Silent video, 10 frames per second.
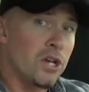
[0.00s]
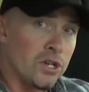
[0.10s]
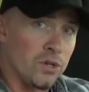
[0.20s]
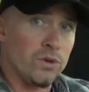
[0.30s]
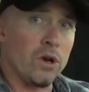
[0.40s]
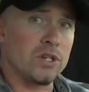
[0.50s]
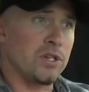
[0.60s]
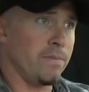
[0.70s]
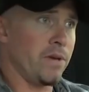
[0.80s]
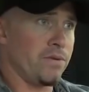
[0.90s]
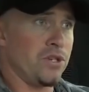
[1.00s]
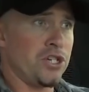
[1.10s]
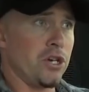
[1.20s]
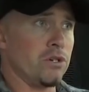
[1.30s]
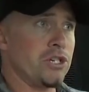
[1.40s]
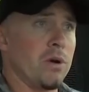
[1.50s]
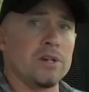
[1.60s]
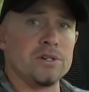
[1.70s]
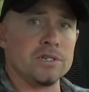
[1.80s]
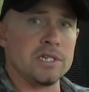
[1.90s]
you would also be able to show
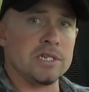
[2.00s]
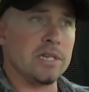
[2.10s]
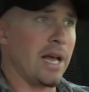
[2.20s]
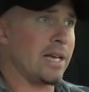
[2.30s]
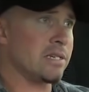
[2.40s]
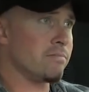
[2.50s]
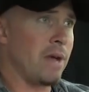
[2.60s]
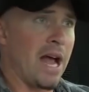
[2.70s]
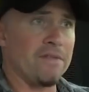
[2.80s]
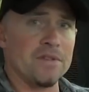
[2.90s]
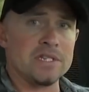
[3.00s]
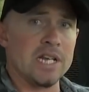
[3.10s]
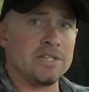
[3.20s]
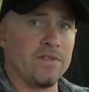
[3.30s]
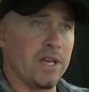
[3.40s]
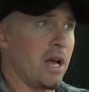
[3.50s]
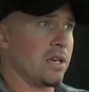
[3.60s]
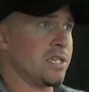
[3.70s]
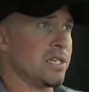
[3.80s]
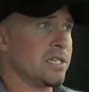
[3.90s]
structures this size, half the size of a
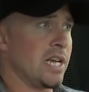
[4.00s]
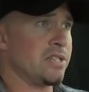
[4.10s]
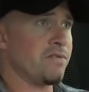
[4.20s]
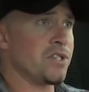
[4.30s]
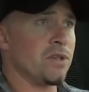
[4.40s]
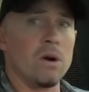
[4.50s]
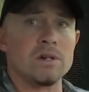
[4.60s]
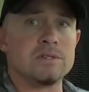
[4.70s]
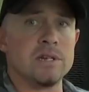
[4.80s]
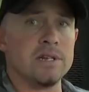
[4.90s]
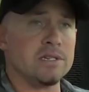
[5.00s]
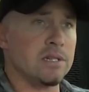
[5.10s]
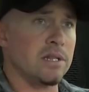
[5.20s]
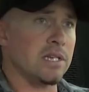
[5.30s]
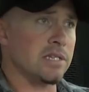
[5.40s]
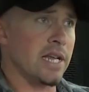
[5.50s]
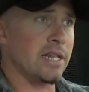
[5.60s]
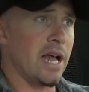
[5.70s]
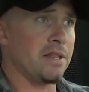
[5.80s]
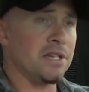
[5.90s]
galaxy, the size of a star, cities and things like
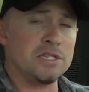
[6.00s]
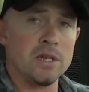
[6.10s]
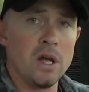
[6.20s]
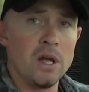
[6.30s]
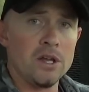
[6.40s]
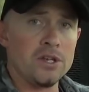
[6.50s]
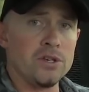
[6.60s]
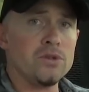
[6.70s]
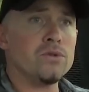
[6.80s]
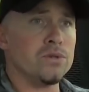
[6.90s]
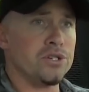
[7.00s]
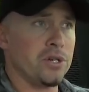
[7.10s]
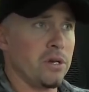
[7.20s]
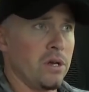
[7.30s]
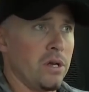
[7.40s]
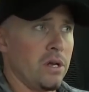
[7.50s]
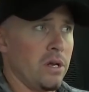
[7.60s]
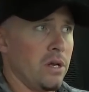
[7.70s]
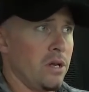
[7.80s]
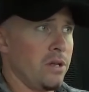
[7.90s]
that. These huge
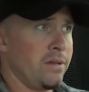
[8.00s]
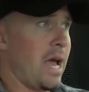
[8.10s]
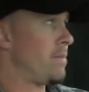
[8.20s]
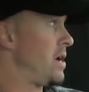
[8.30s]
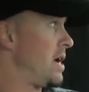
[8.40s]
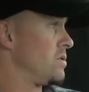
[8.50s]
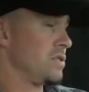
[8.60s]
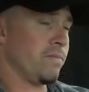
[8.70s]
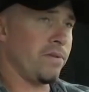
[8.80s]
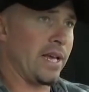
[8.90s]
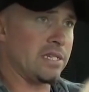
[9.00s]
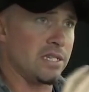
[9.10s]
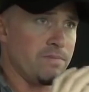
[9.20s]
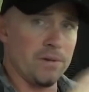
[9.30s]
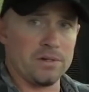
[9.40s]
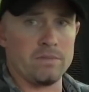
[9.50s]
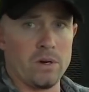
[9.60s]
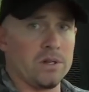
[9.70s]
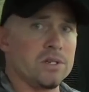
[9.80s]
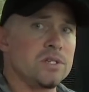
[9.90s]
tabernacles and places built
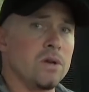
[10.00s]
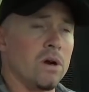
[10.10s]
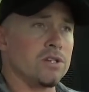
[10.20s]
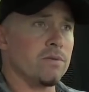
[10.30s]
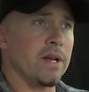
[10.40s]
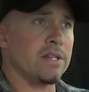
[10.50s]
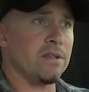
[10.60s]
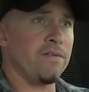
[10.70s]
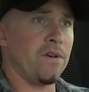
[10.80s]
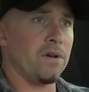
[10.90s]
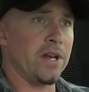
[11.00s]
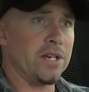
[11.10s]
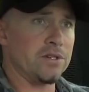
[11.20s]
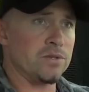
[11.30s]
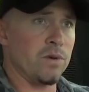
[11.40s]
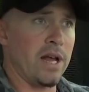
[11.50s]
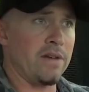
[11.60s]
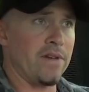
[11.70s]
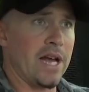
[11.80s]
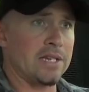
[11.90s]
among the stars, right, that the fallen angels would
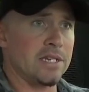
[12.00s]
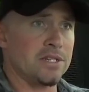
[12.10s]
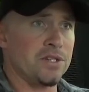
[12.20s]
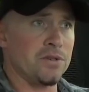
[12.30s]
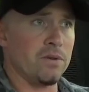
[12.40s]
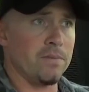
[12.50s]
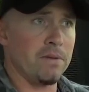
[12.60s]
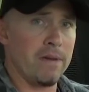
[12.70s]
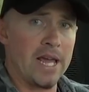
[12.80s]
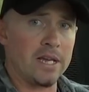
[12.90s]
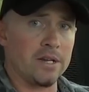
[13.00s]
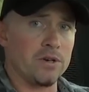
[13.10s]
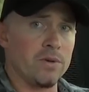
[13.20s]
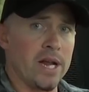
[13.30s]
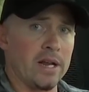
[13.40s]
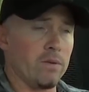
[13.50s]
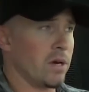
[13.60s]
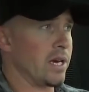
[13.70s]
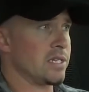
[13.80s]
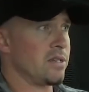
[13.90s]
have access to and be making and creating. What
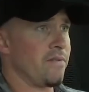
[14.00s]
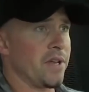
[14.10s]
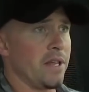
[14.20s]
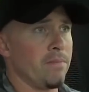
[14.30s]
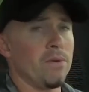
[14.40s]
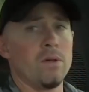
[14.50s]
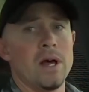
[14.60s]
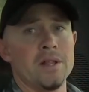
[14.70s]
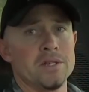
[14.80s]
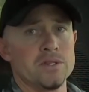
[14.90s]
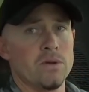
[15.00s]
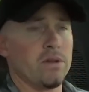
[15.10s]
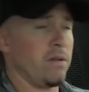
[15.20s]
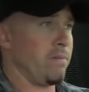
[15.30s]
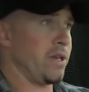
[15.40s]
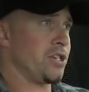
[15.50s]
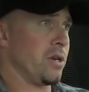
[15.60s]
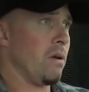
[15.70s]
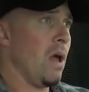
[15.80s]
kind of stuff can they pull out of this loading dimension?